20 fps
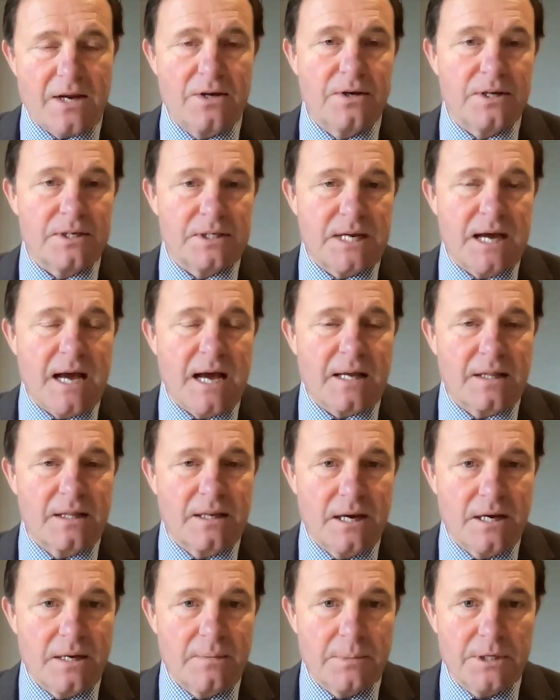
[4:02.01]
could attack
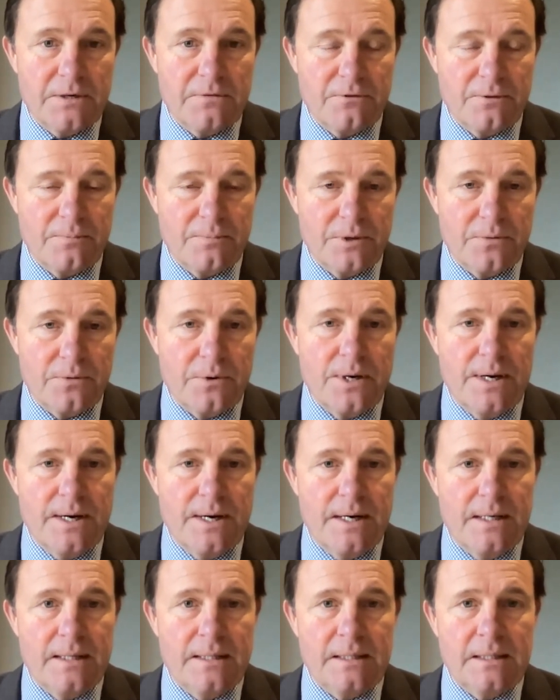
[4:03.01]
the enemy from the
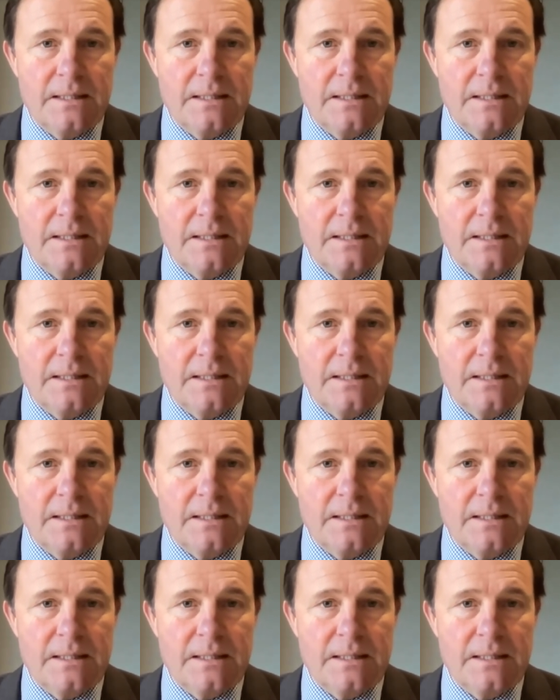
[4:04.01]
rear.